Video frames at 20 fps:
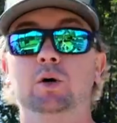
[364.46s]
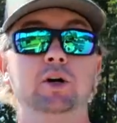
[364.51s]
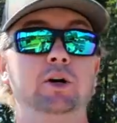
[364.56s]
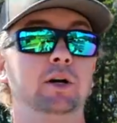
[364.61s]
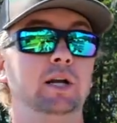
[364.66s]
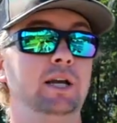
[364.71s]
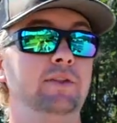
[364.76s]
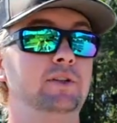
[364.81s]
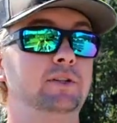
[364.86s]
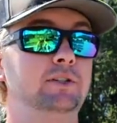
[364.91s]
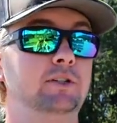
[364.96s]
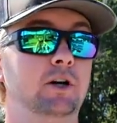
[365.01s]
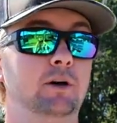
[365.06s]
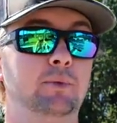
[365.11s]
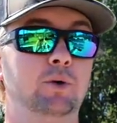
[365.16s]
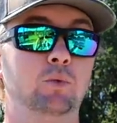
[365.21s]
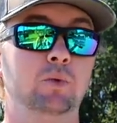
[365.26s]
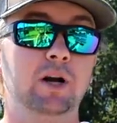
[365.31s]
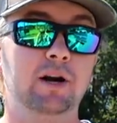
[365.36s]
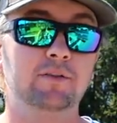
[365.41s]
water in the
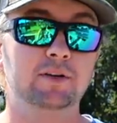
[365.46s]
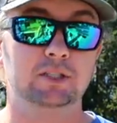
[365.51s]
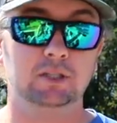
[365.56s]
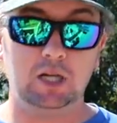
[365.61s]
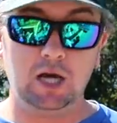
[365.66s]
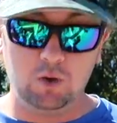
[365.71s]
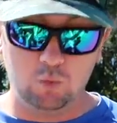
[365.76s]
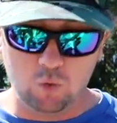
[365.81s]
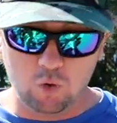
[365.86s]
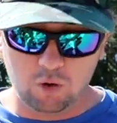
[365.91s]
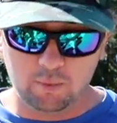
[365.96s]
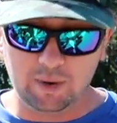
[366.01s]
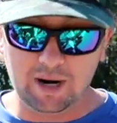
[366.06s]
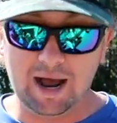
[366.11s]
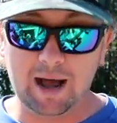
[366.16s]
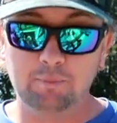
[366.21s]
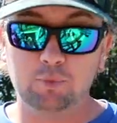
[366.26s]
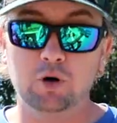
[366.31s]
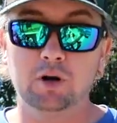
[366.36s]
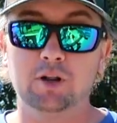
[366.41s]
summer, whenever it's a lot warmer,
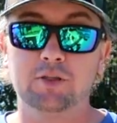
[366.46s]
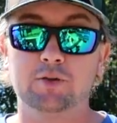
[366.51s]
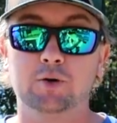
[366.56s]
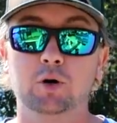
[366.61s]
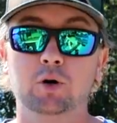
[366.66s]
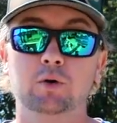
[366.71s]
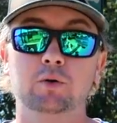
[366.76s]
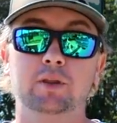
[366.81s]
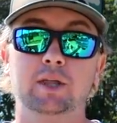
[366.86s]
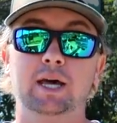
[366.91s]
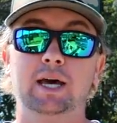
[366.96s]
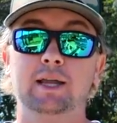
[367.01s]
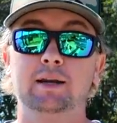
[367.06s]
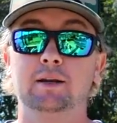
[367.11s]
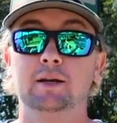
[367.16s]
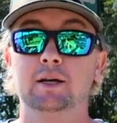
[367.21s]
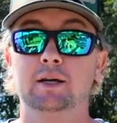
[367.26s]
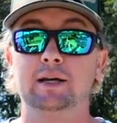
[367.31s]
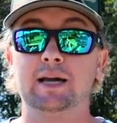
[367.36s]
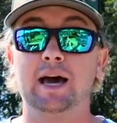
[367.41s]
I'm gonna throw that
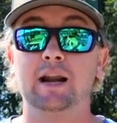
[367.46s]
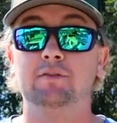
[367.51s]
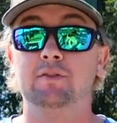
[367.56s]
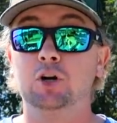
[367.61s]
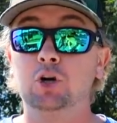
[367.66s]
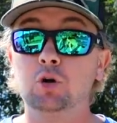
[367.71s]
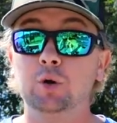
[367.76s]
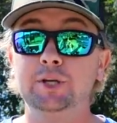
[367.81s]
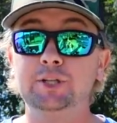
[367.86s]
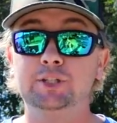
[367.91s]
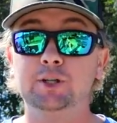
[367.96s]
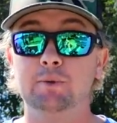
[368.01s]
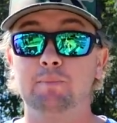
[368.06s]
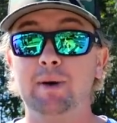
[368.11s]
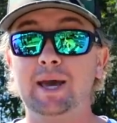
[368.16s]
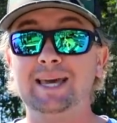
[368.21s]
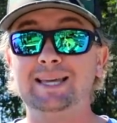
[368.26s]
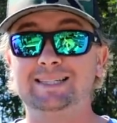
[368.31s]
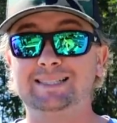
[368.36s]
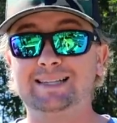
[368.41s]
kind of a creature
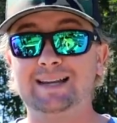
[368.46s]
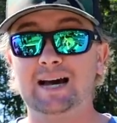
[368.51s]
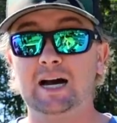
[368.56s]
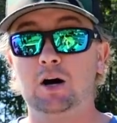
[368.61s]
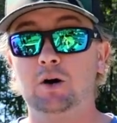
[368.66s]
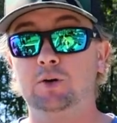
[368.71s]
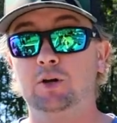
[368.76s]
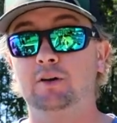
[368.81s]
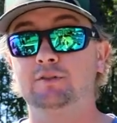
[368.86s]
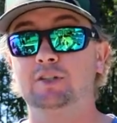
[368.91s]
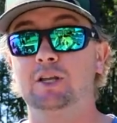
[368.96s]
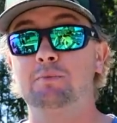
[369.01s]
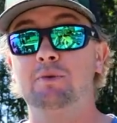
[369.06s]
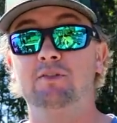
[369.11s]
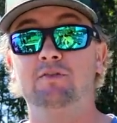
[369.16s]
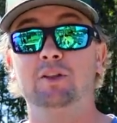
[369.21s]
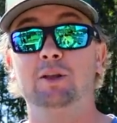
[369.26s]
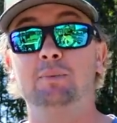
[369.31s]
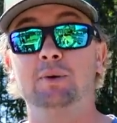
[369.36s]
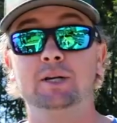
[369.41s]
bait style. Y'all see
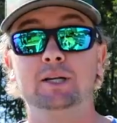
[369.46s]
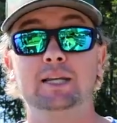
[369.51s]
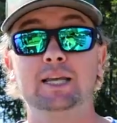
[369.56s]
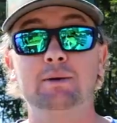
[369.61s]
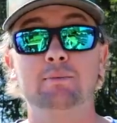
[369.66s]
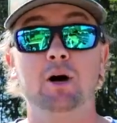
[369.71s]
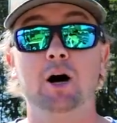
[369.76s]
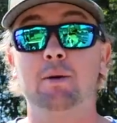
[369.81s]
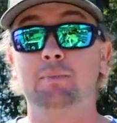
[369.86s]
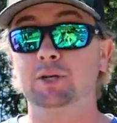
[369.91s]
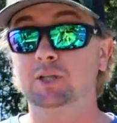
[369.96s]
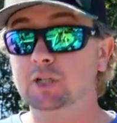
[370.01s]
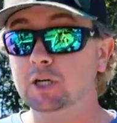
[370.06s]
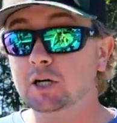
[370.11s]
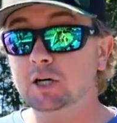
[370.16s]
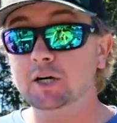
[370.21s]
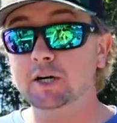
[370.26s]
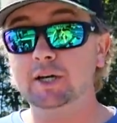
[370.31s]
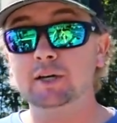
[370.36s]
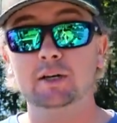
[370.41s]
me flipping a D-bomb a
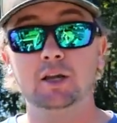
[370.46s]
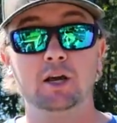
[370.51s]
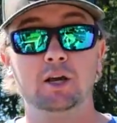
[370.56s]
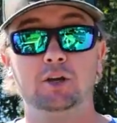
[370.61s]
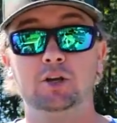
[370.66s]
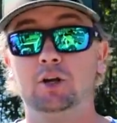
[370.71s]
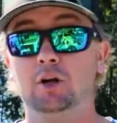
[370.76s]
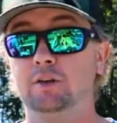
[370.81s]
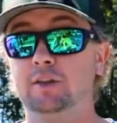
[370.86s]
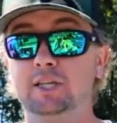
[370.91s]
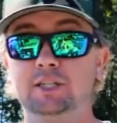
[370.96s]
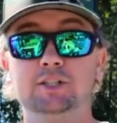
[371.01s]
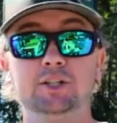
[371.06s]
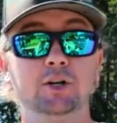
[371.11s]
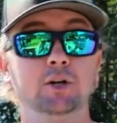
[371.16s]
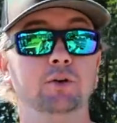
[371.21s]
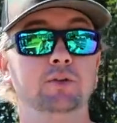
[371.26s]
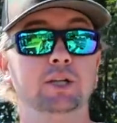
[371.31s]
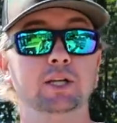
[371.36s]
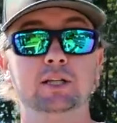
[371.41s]
ton, you know, this
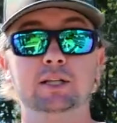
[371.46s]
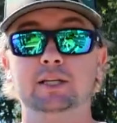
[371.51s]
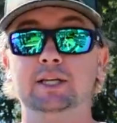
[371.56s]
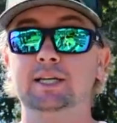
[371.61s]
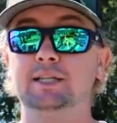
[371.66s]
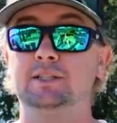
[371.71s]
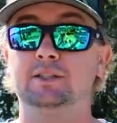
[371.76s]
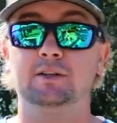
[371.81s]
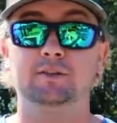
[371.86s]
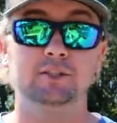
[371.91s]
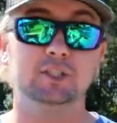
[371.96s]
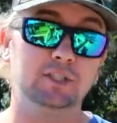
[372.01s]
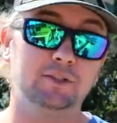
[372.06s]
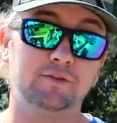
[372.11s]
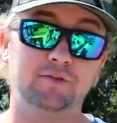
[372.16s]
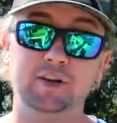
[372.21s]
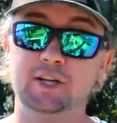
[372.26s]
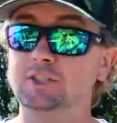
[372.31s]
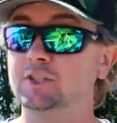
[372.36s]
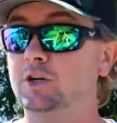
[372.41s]
year on the Elites,
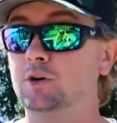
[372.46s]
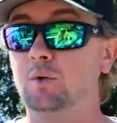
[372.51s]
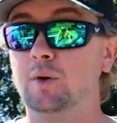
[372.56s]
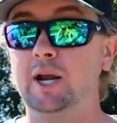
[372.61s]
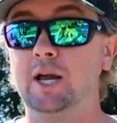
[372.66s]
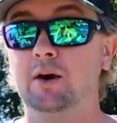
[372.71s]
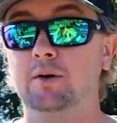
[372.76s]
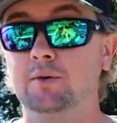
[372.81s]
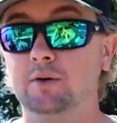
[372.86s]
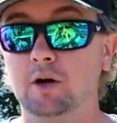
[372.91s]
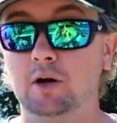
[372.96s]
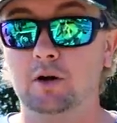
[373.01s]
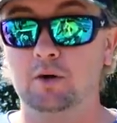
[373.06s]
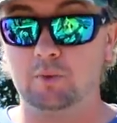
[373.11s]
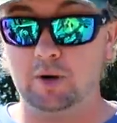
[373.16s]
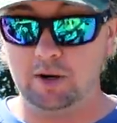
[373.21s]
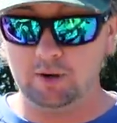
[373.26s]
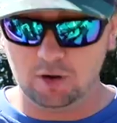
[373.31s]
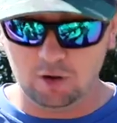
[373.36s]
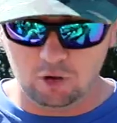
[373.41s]
just fishing around
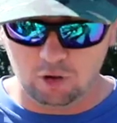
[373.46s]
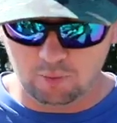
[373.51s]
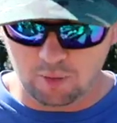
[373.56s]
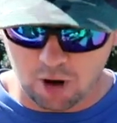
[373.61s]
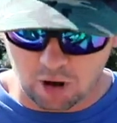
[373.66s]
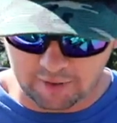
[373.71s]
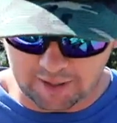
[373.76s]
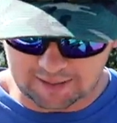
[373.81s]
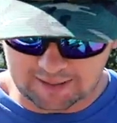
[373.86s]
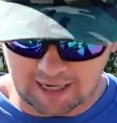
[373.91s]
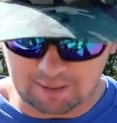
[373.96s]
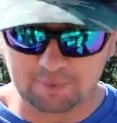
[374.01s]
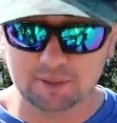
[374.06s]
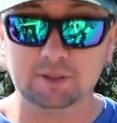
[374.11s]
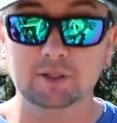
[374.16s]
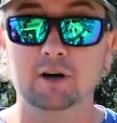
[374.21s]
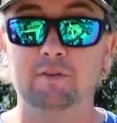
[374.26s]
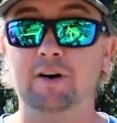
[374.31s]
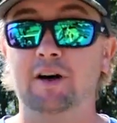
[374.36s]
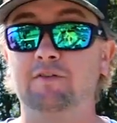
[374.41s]
home, all that type of
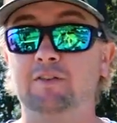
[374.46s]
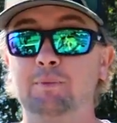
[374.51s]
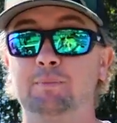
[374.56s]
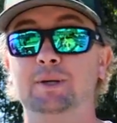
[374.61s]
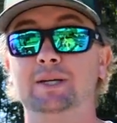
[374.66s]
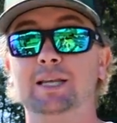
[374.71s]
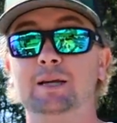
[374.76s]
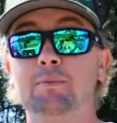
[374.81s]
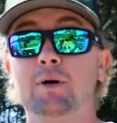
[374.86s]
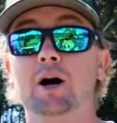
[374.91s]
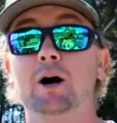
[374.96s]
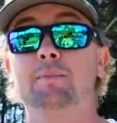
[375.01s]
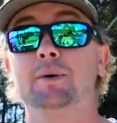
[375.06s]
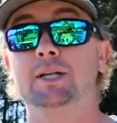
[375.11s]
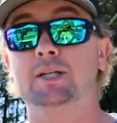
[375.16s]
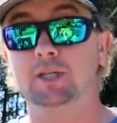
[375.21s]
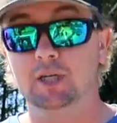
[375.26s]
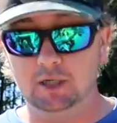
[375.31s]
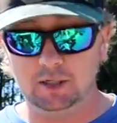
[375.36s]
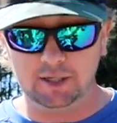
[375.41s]
stuff. I flip a D-bomb
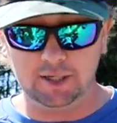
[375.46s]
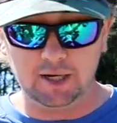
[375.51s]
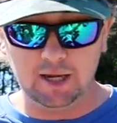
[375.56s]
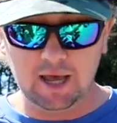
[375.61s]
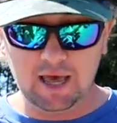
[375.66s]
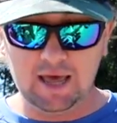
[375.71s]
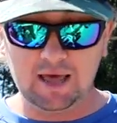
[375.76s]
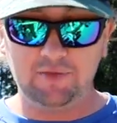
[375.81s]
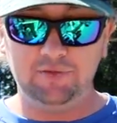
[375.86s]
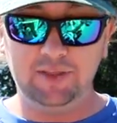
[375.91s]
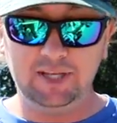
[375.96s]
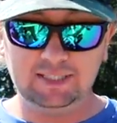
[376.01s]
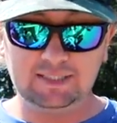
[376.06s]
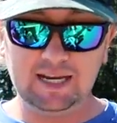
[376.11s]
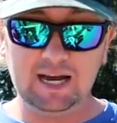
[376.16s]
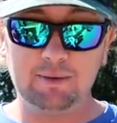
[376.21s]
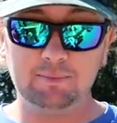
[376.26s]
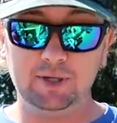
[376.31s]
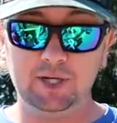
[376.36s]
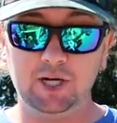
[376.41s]
a ton. This
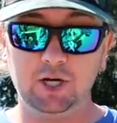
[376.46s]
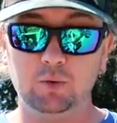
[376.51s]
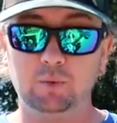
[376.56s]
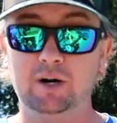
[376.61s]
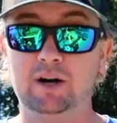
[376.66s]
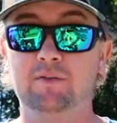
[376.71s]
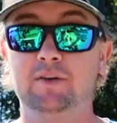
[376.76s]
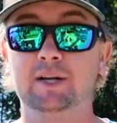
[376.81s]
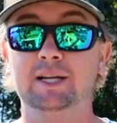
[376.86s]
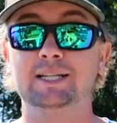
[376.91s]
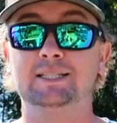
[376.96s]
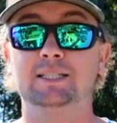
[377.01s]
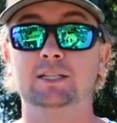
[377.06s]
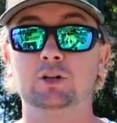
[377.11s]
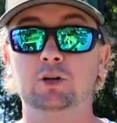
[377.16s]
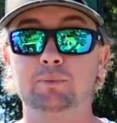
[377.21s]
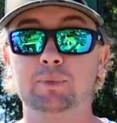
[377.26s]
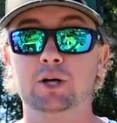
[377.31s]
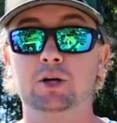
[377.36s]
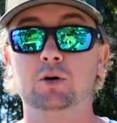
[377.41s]
time of year, whenever it gets a
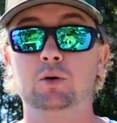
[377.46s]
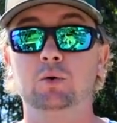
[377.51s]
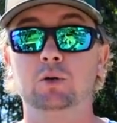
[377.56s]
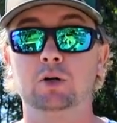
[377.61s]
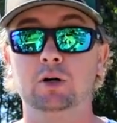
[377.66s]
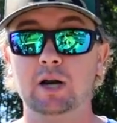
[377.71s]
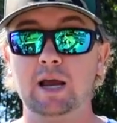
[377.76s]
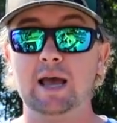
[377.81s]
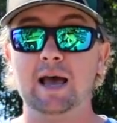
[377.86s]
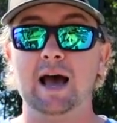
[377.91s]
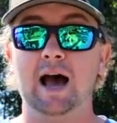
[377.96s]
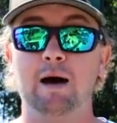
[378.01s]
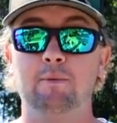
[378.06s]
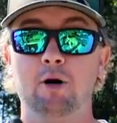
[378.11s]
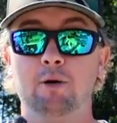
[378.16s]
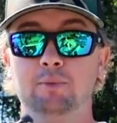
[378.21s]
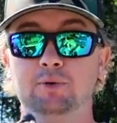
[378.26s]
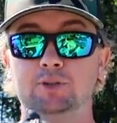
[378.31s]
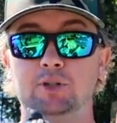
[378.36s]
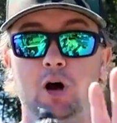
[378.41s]
little bit cooler, I'm
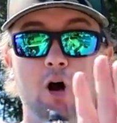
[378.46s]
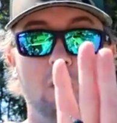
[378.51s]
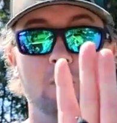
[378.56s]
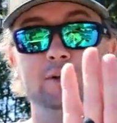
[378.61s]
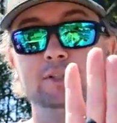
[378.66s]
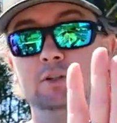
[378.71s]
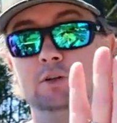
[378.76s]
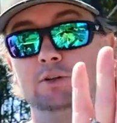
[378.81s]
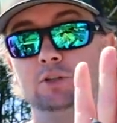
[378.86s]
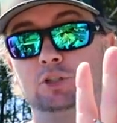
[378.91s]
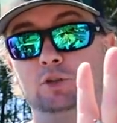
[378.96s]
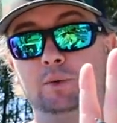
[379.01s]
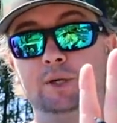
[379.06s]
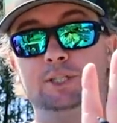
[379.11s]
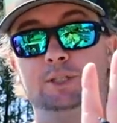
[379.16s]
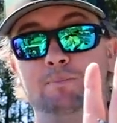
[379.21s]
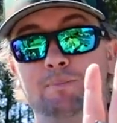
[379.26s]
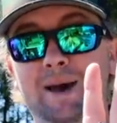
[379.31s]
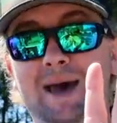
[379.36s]
almost always gonna switch